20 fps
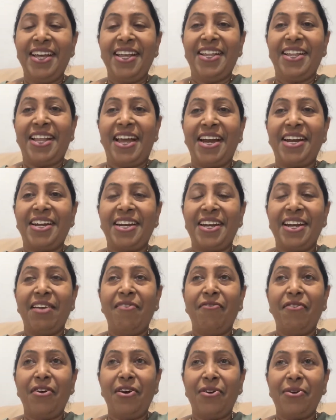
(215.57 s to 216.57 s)
that if
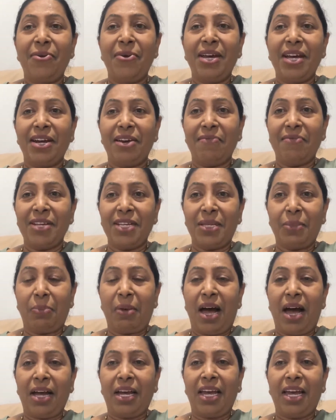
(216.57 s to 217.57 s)
you are doing reverse
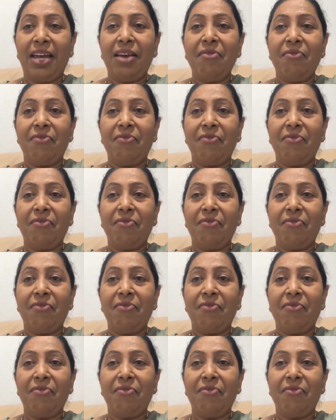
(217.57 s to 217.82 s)
parking,